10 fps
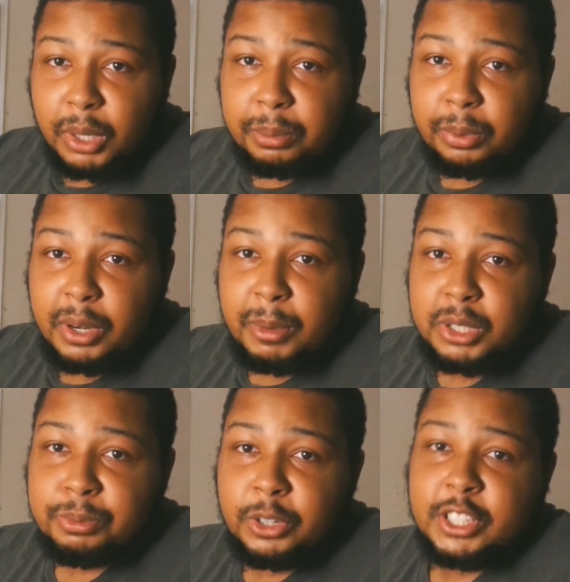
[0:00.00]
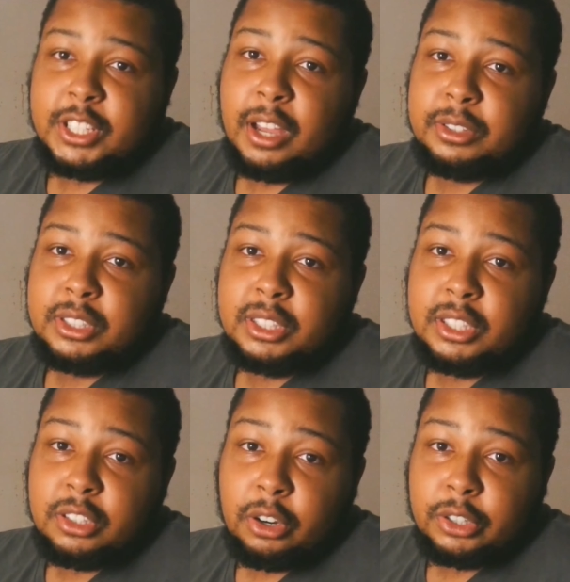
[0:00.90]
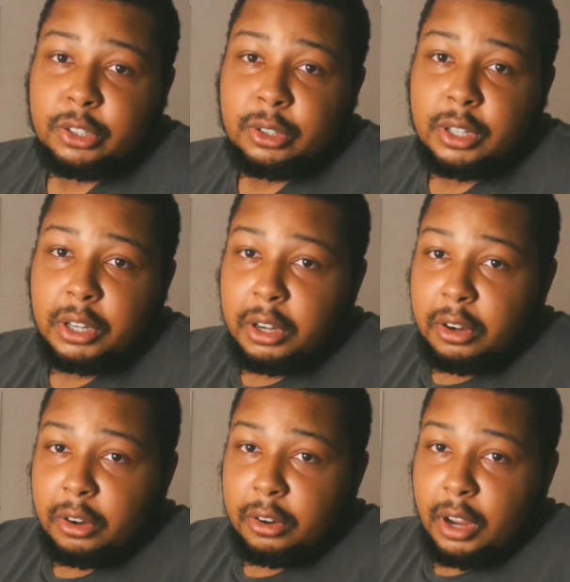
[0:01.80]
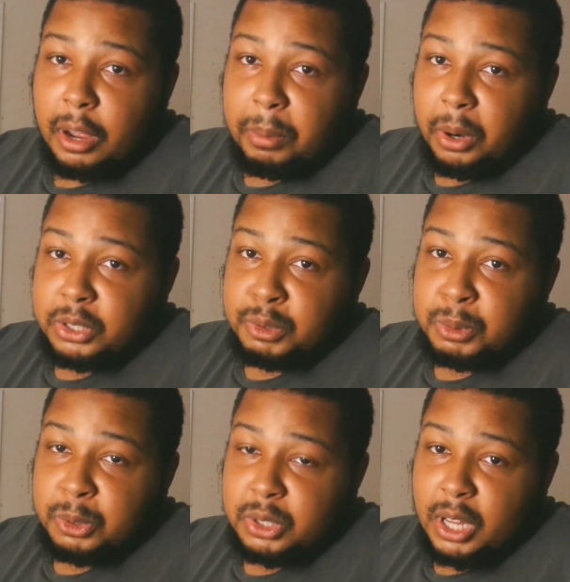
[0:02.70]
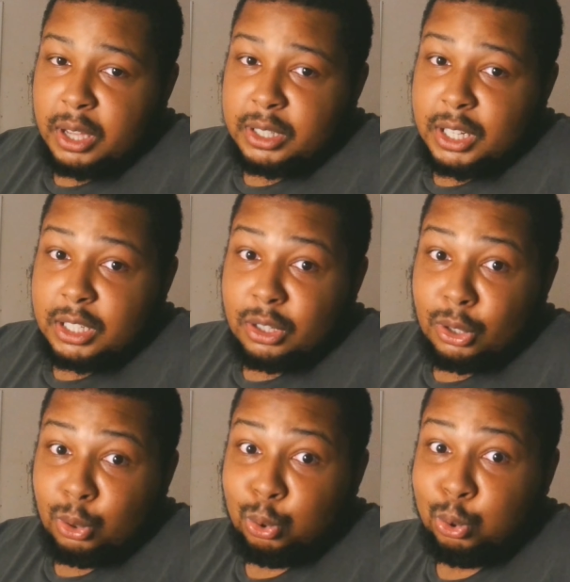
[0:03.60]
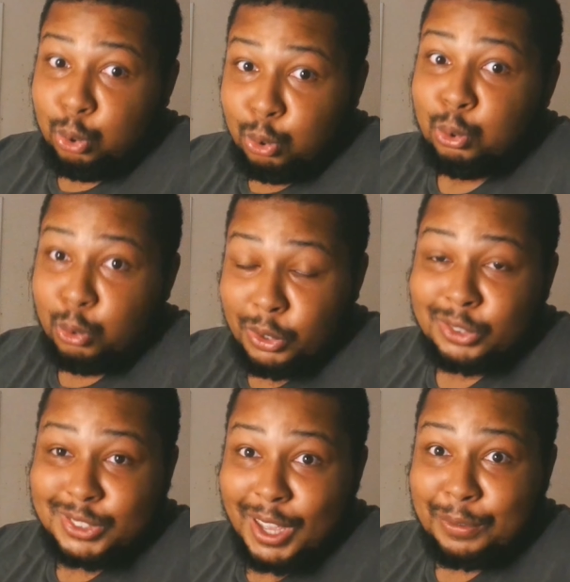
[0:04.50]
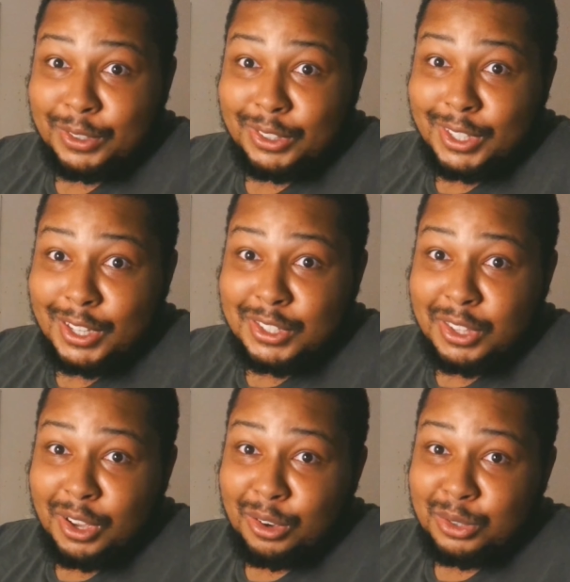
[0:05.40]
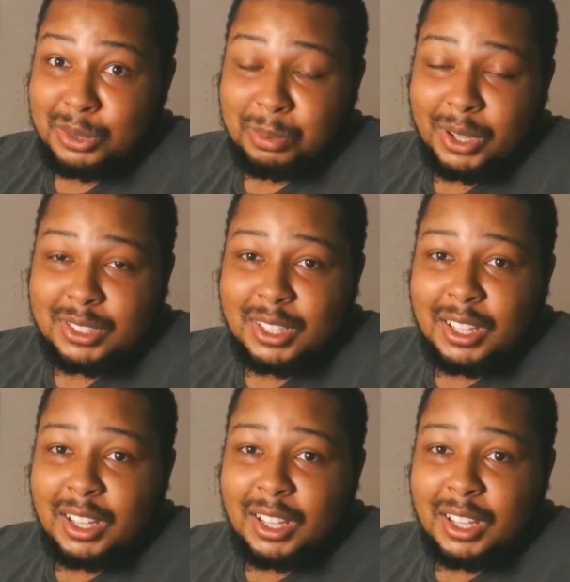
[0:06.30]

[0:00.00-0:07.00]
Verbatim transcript: pretty much brings out the darker parts of his personality, and we'll definitely get to those, but